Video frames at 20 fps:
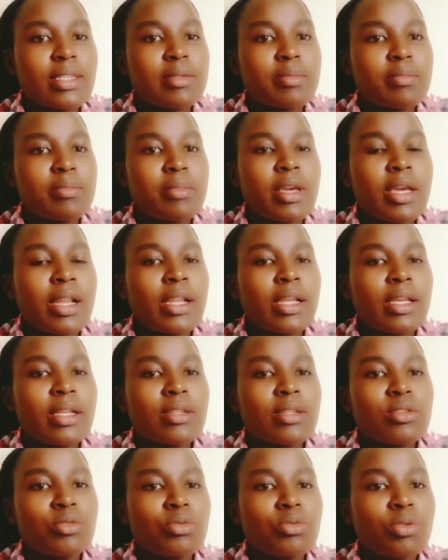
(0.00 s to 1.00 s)
may
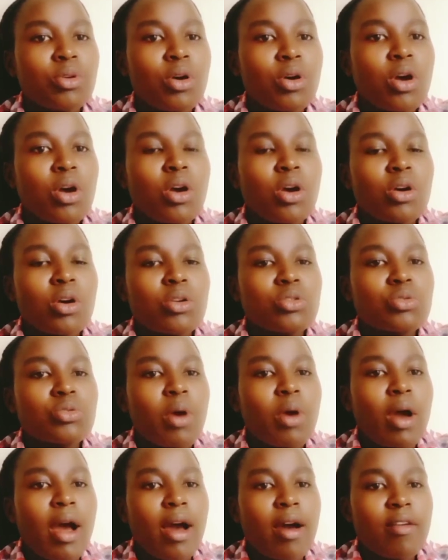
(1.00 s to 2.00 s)
lead you
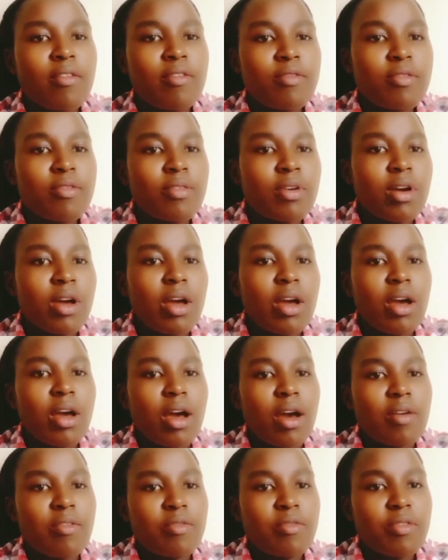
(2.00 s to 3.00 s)
to have
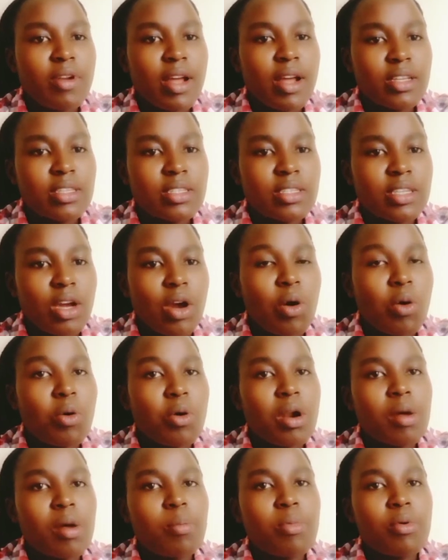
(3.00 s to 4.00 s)
a fracture
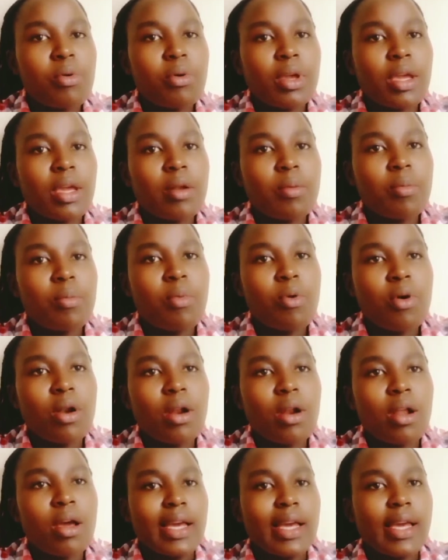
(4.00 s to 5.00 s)
or a broken
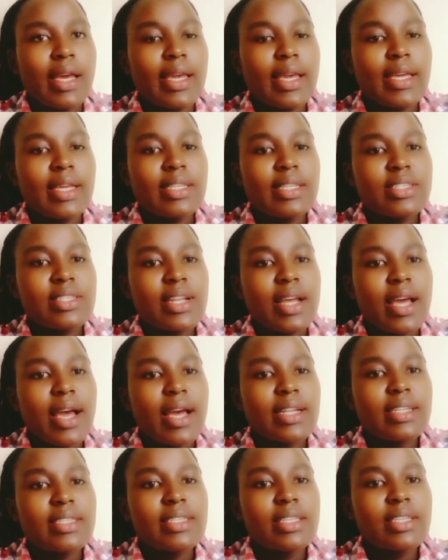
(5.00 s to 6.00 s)
bone.
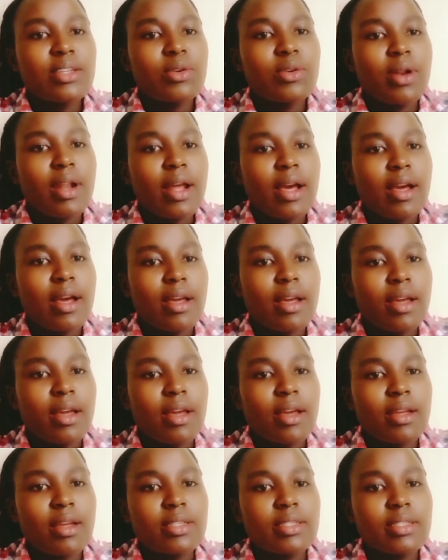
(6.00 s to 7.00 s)
Intra-articular
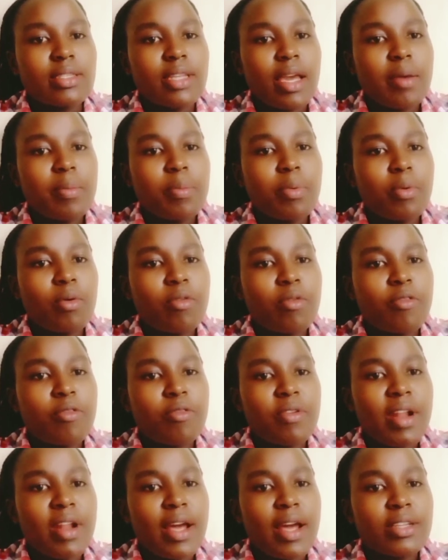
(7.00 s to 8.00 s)
type of
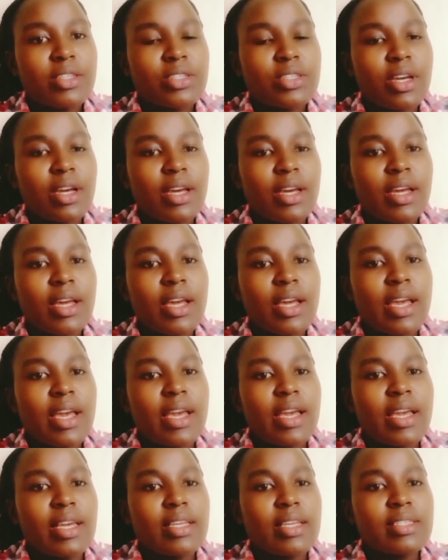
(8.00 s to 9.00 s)
fracture
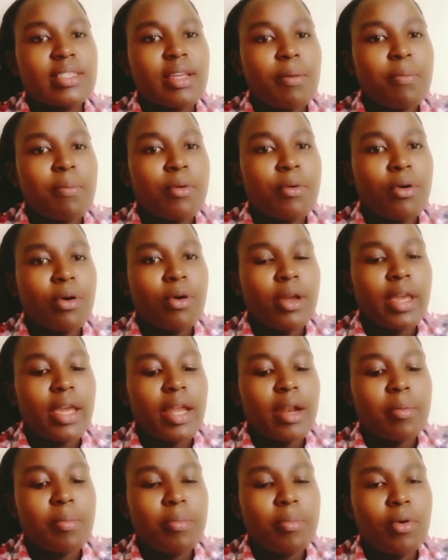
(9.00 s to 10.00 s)
is a
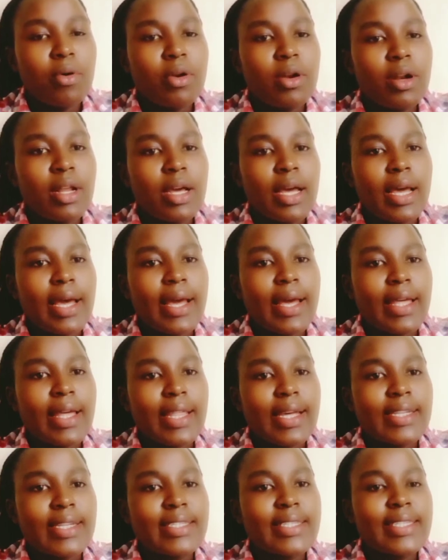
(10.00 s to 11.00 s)
broken bone
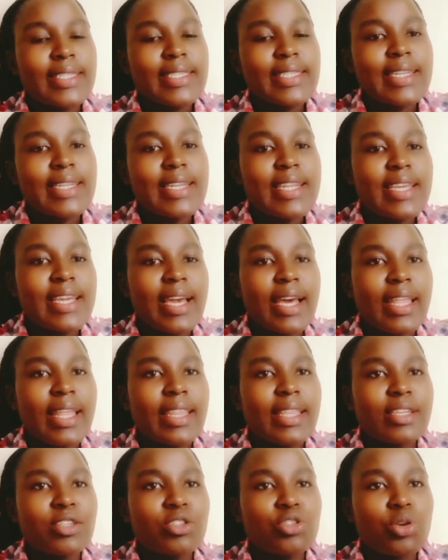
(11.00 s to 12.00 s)
that is
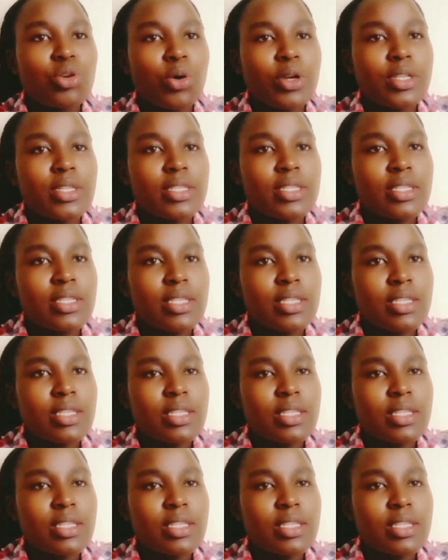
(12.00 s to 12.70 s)
near the joint.